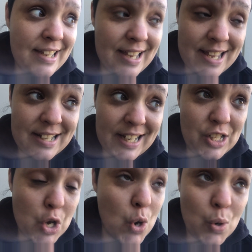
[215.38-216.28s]
and I
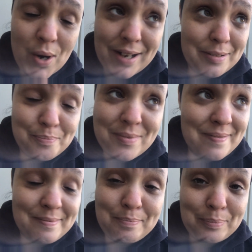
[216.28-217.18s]
know I'm
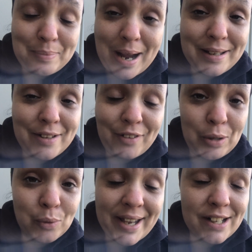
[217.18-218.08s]
if I
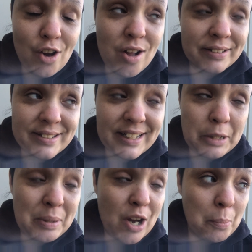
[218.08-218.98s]
write it all it's going
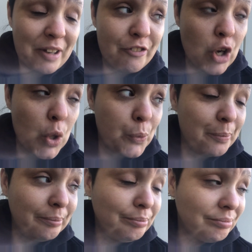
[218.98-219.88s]
to be on my
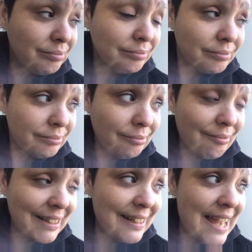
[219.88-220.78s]
phone
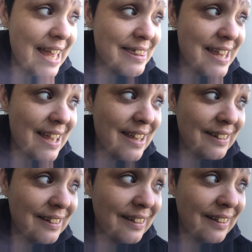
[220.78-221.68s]
and
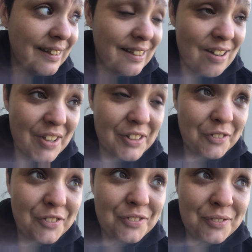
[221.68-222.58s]
then on the
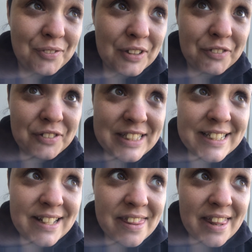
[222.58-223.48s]

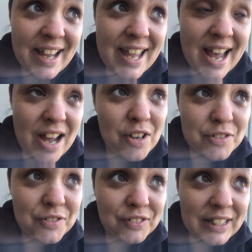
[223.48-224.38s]
15th, I
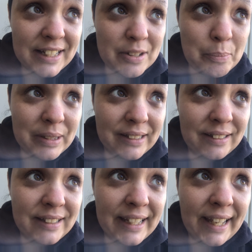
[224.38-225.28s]
have like a
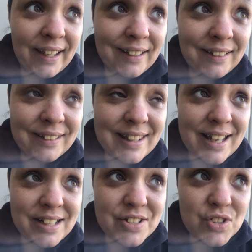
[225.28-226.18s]
big gig
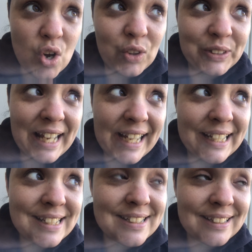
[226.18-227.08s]
that is all
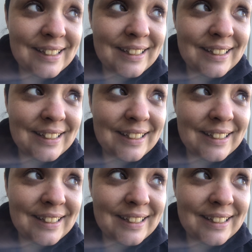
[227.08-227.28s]
night.